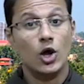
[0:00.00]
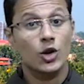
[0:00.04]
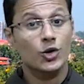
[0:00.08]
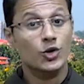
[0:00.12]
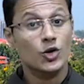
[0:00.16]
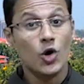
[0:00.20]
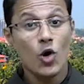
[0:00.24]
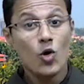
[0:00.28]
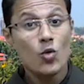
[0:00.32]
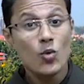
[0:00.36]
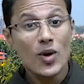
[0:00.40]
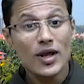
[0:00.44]

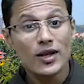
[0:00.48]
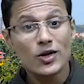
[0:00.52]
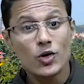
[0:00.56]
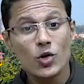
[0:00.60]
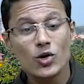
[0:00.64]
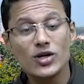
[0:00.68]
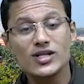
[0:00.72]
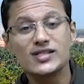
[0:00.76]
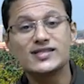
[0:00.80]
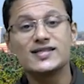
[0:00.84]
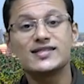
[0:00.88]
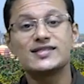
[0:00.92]
No one
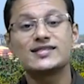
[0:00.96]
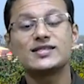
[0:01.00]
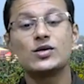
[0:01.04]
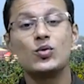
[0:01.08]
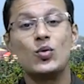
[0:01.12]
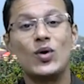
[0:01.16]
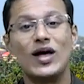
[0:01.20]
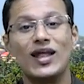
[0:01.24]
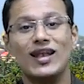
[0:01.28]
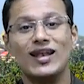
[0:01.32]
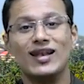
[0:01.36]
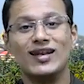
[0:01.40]
notices the
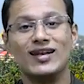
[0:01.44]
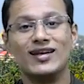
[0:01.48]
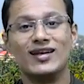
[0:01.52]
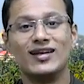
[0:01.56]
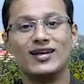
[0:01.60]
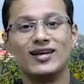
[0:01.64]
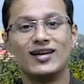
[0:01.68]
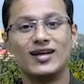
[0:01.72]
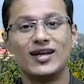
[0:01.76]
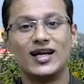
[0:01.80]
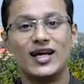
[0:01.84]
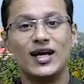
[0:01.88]
well,
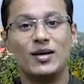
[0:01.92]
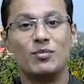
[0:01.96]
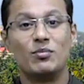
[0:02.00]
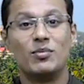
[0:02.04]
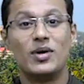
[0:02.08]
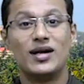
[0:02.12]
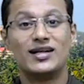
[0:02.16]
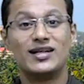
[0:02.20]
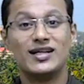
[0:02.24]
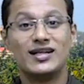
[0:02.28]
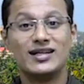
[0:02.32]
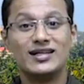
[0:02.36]

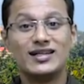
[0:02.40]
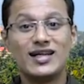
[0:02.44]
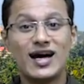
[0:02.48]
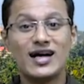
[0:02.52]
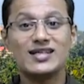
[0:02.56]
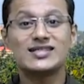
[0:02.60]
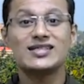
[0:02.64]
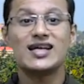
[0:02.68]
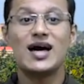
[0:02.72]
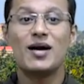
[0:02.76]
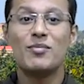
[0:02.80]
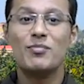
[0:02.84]
but it
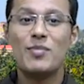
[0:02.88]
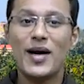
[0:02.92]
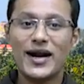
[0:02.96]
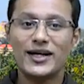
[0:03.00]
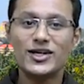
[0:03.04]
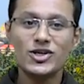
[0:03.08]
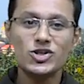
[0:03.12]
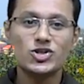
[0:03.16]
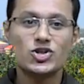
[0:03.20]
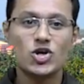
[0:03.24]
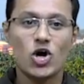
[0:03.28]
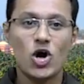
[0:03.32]
does a
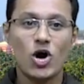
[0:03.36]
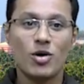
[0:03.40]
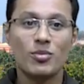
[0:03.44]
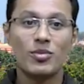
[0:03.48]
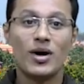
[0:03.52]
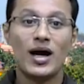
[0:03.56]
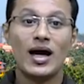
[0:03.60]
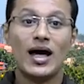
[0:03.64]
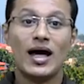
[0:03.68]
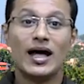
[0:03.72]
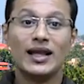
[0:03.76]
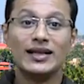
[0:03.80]
better job